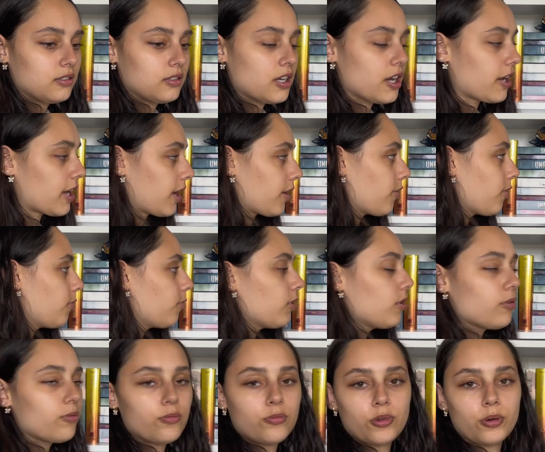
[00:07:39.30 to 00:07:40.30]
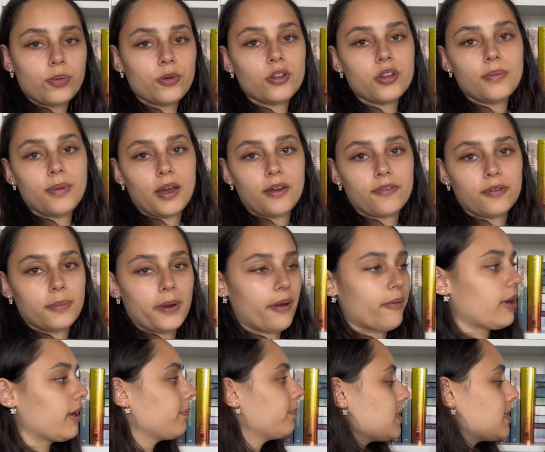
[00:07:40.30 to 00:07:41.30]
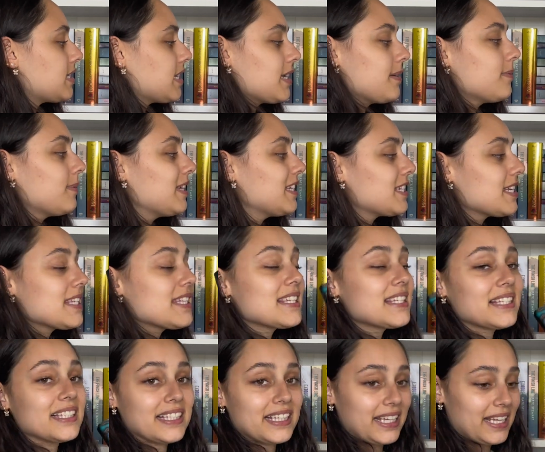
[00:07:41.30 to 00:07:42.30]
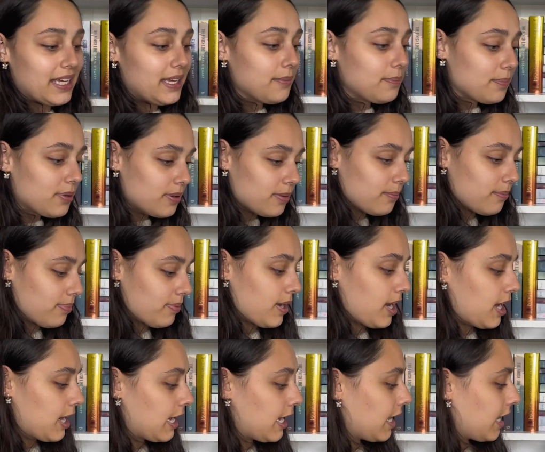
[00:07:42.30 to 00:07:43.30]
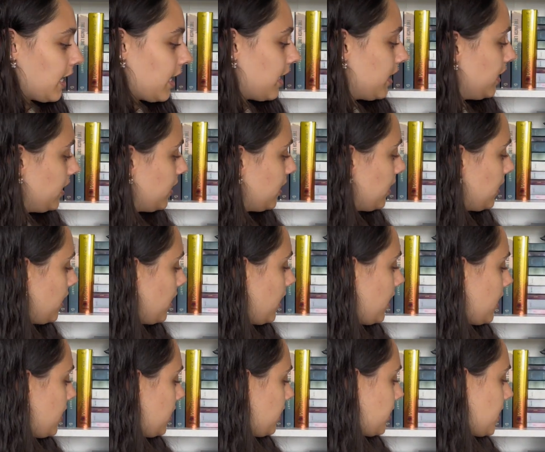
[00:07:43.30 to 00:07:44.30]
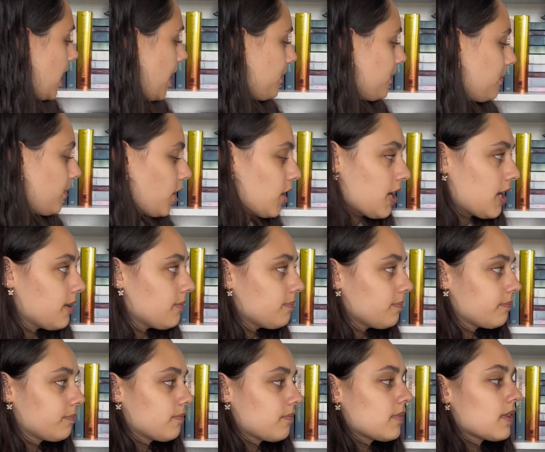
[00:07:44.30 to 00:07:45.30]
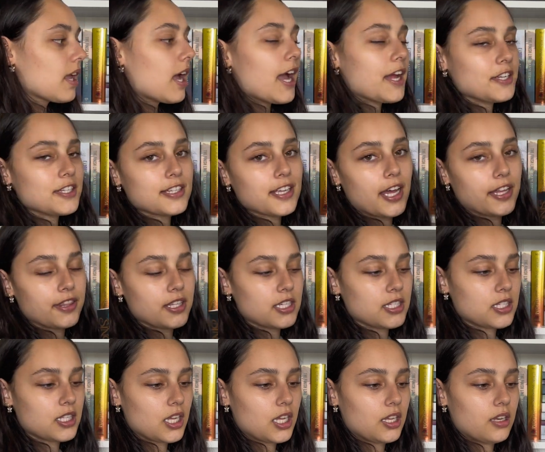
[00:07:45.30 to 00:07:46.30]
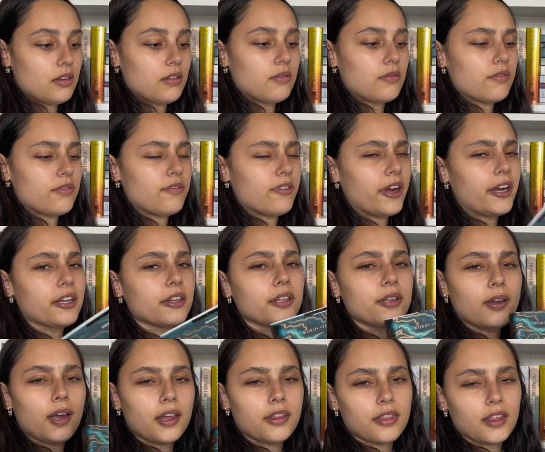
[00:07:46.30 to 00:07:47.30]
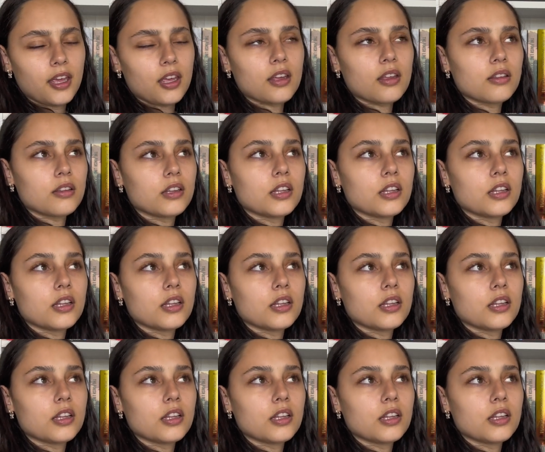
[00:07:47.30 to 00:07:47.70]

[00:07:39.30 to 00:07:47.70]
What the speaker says: Okay, we'll pull them out from now on. Sing Me to Sleep by Gabby Burton. I just got this in Fairy Loot, I think,